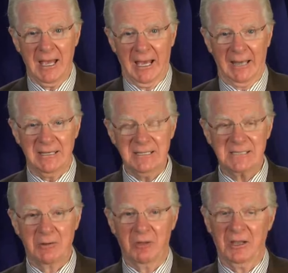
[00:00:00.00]
And he
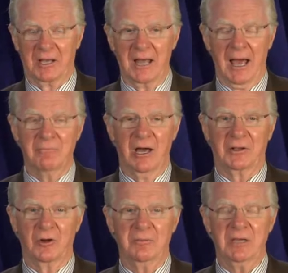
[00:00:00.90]
said, Well, look, and I'm
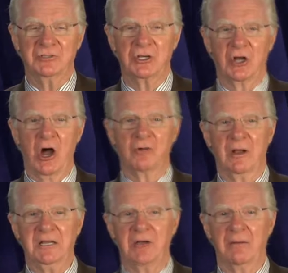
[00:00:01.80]
not going to be in
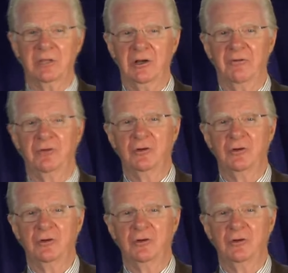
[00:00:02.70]
Chicago anytime in the near